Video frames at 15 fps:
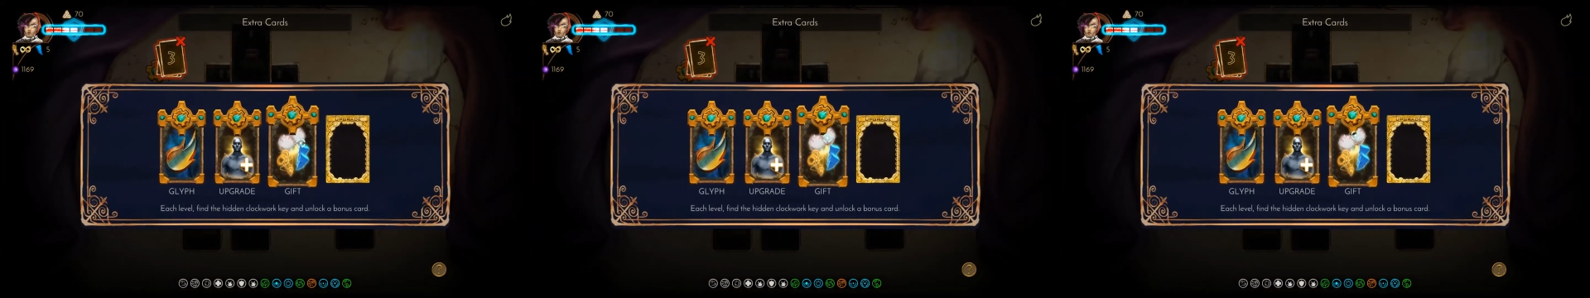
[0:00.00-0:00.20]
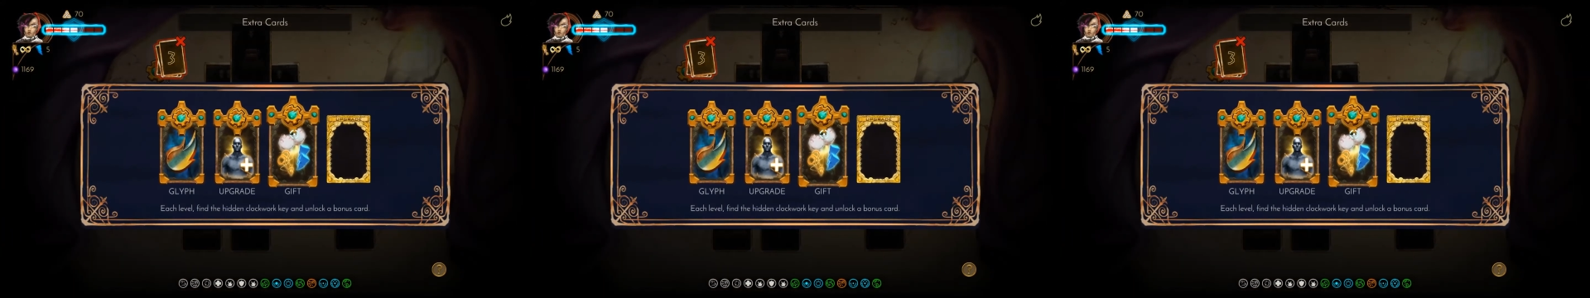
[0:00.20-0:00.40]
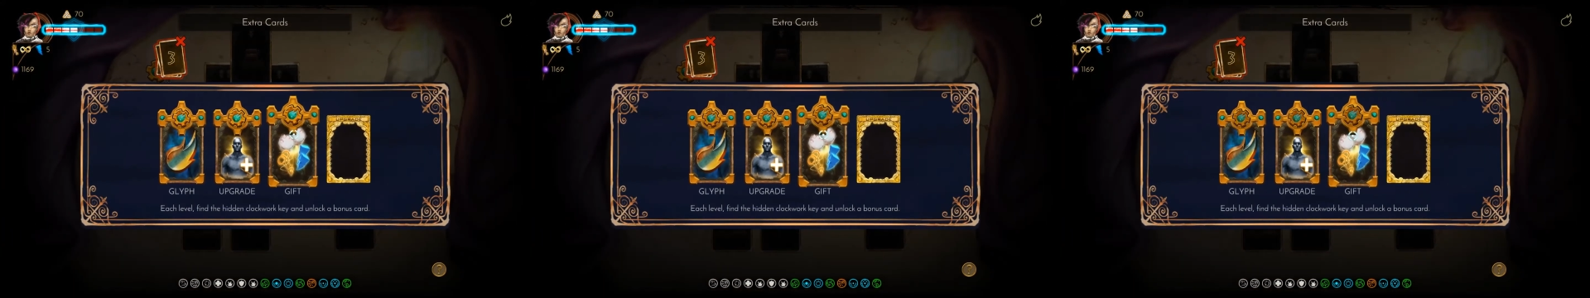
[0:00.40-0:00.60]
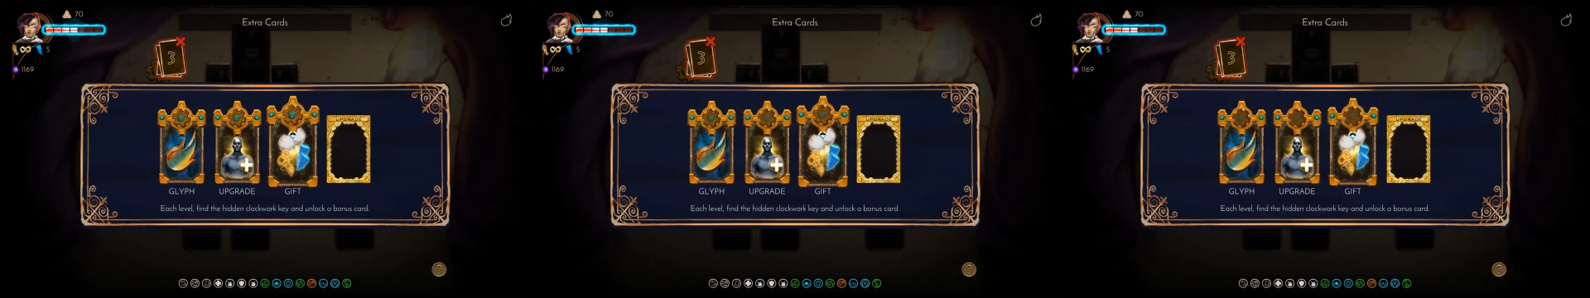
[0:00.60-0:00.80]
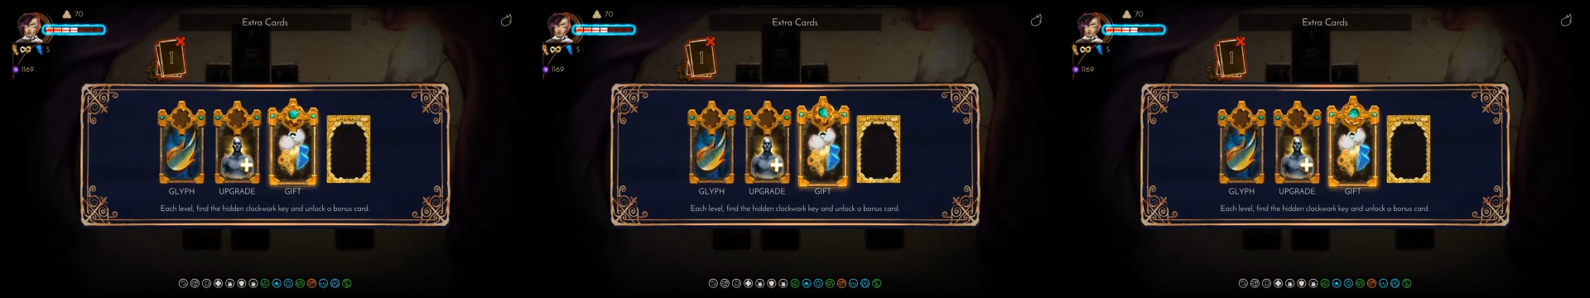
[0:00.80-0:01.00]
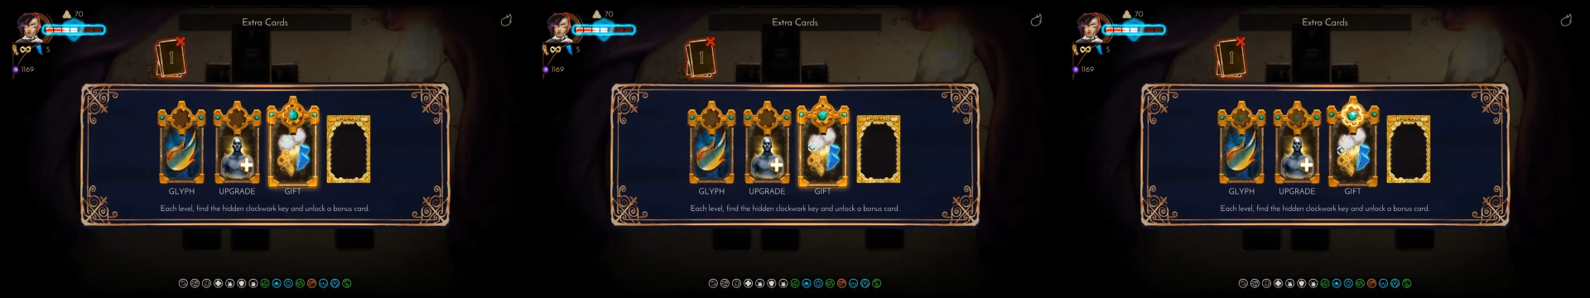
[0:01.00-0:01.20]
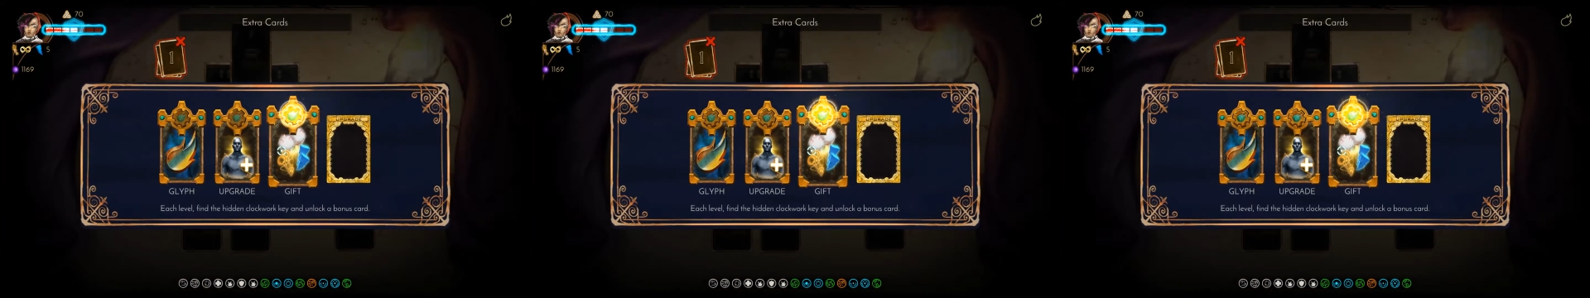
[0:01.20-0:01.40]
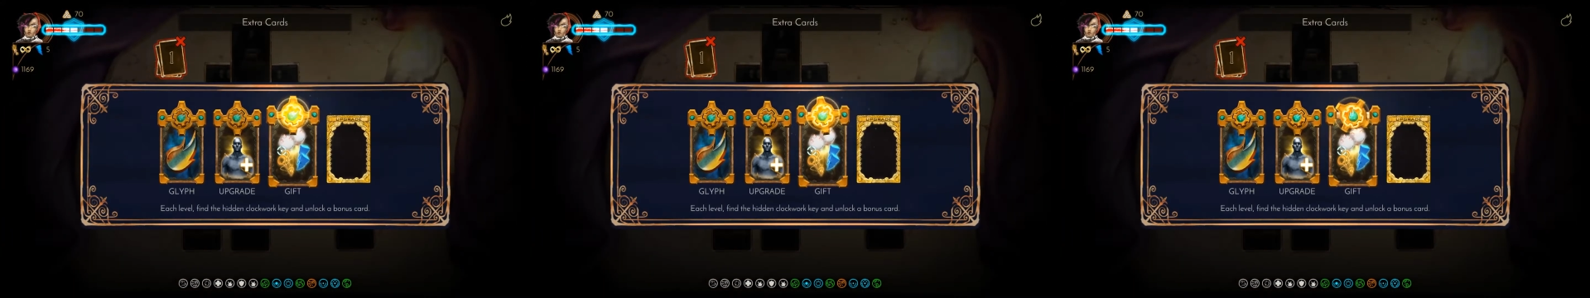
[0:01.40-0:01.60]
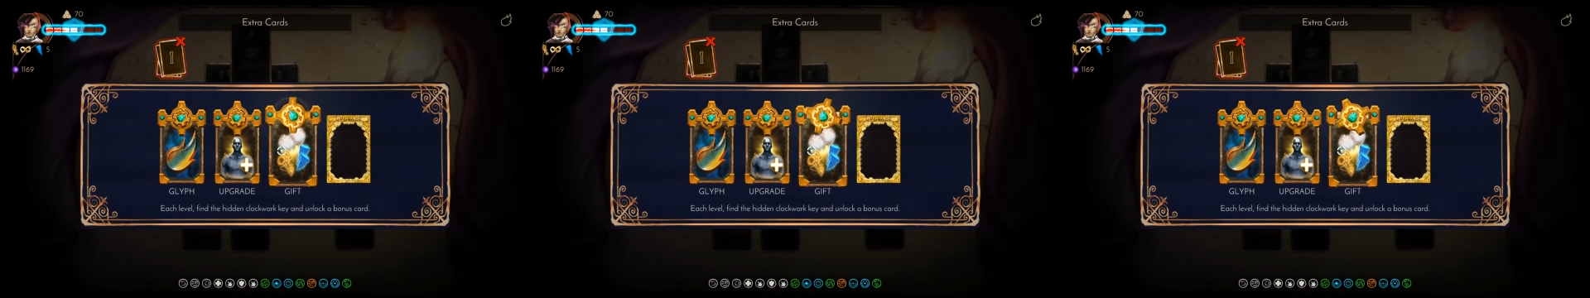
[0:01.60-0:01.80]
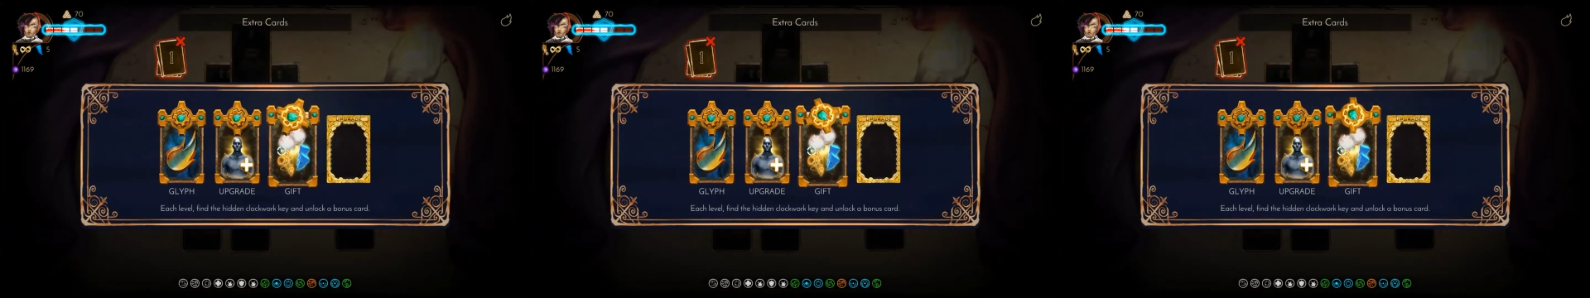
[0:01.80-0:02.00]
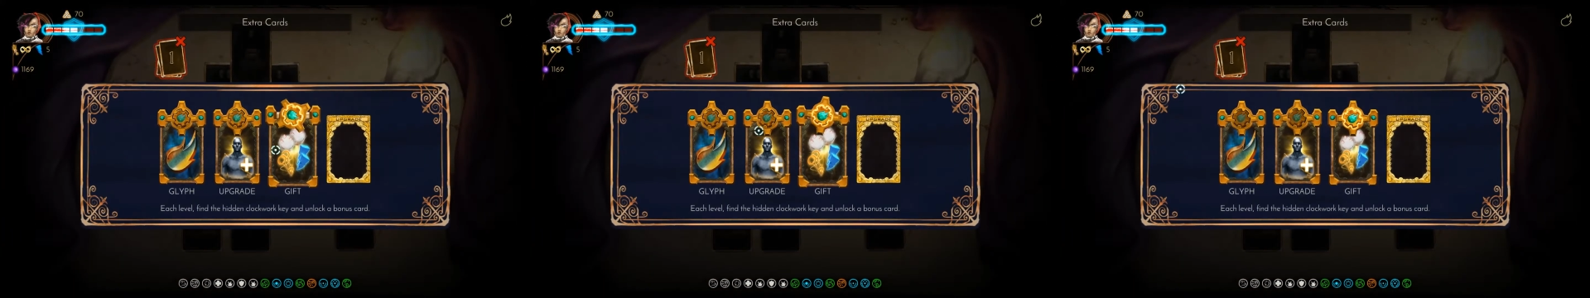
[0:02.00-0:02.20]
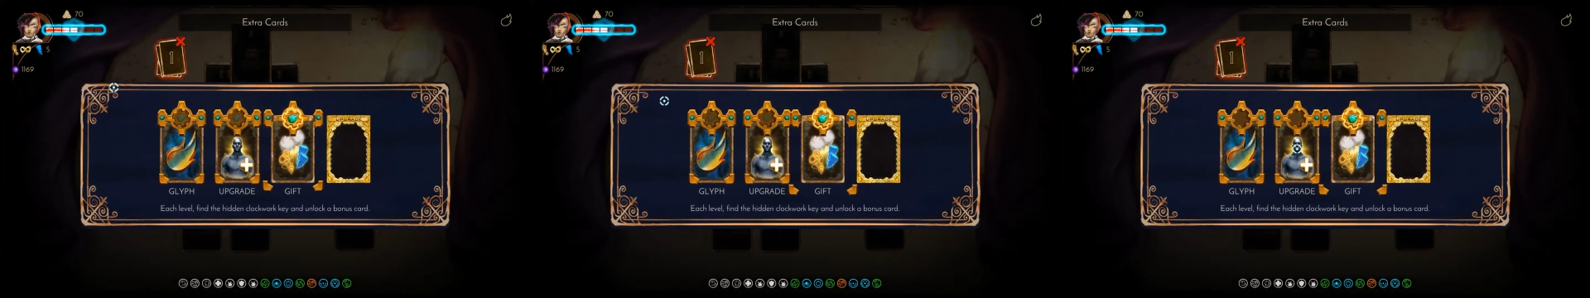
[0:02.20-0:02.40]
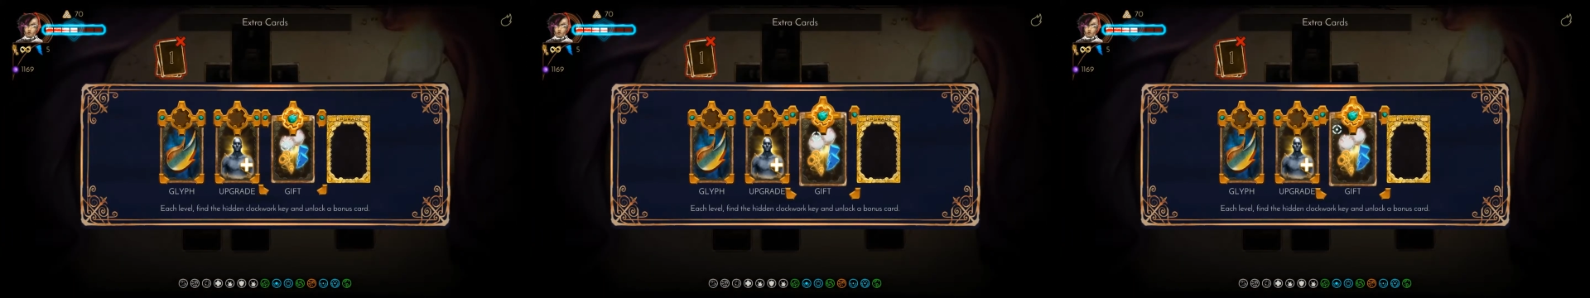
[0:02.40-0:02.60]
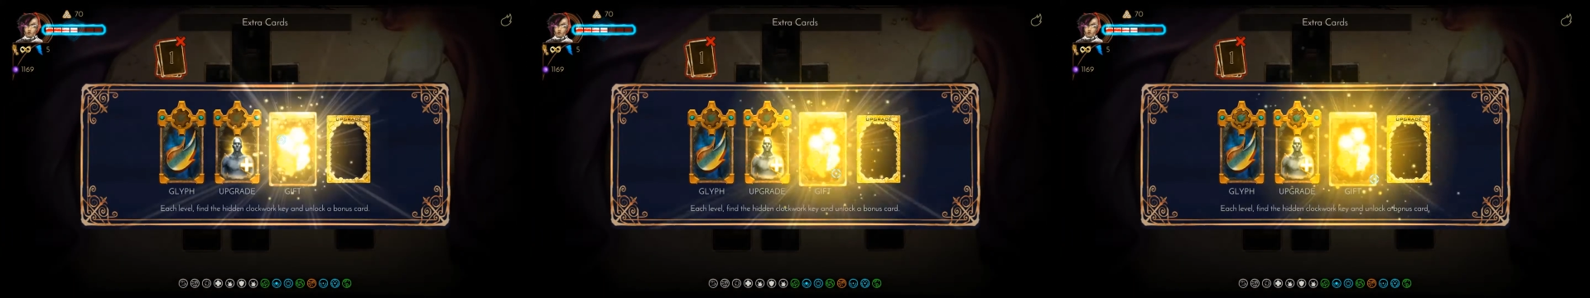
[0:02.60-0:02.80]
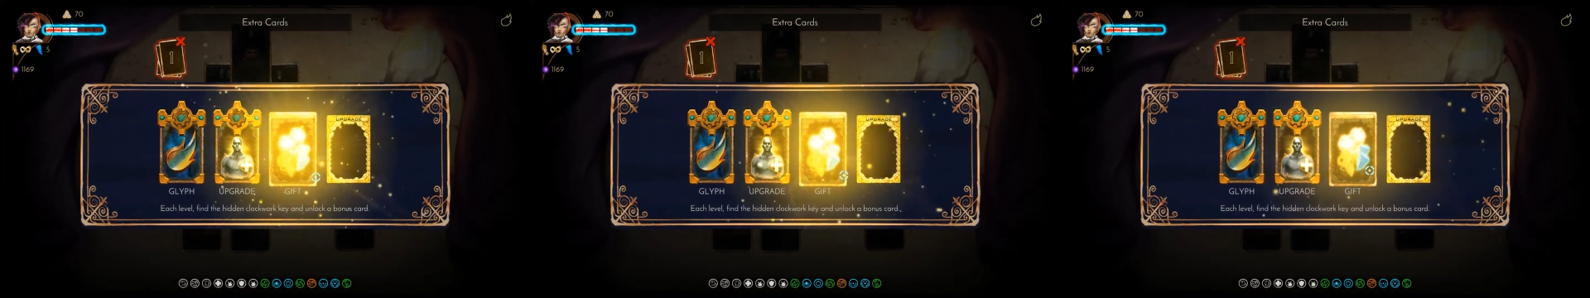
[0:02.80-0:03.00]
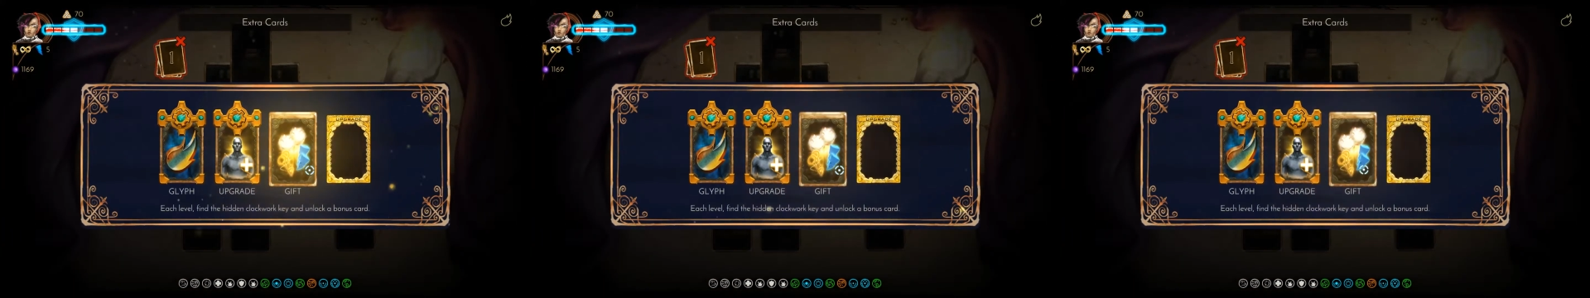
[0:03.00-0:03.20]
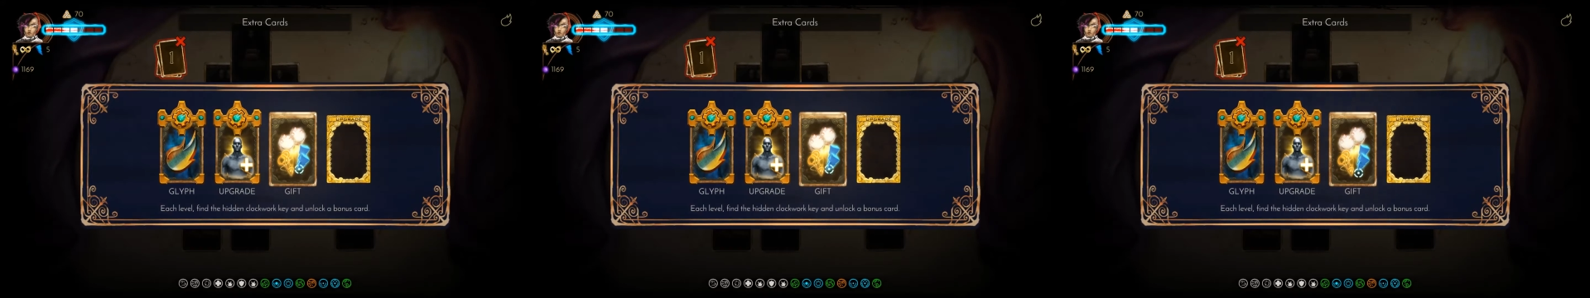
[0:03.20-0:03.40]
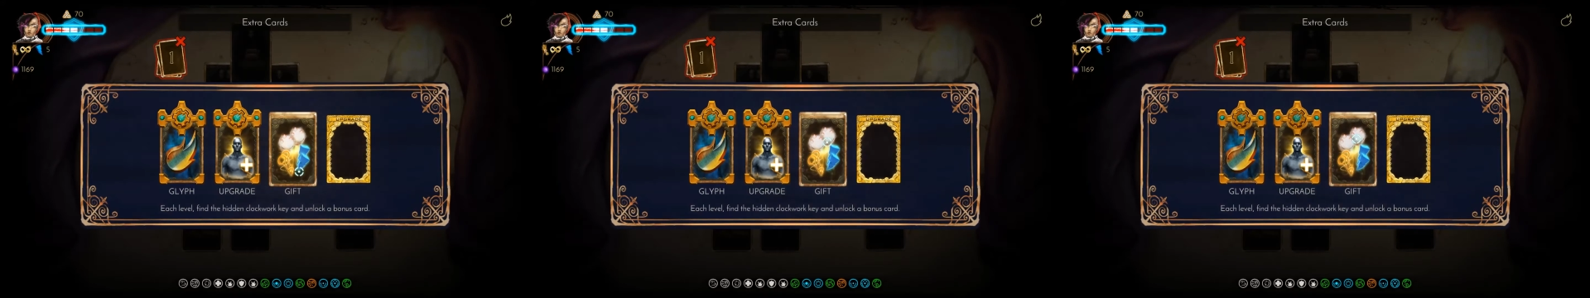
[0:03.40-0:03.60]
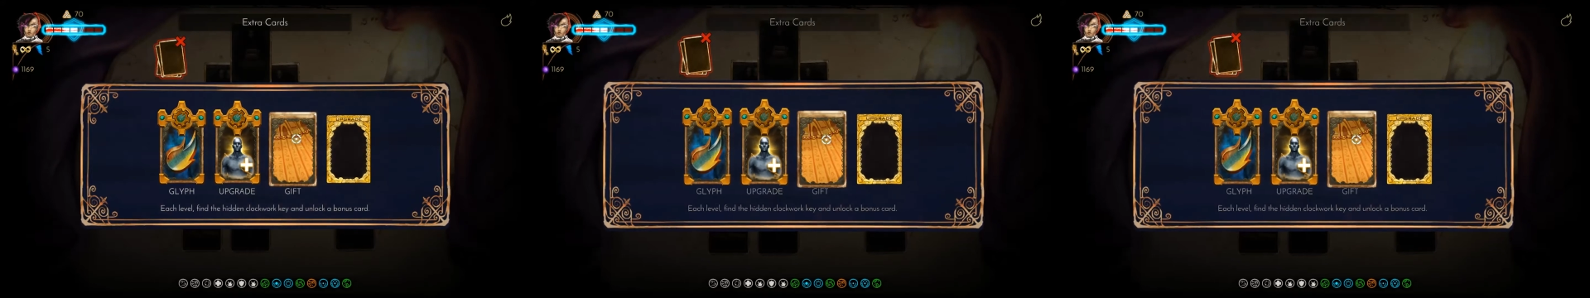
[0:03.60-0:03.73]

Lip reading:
[unreadable: no face in view]